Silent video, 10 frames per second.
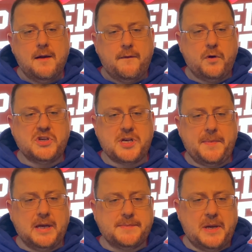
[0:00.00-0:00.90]
free
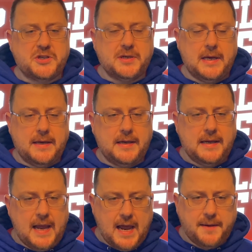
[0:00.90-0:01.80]
shipping, as mentioned in
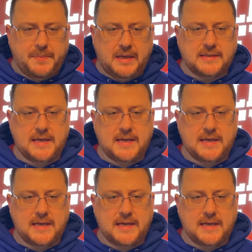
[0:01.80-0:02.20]
the ad piece.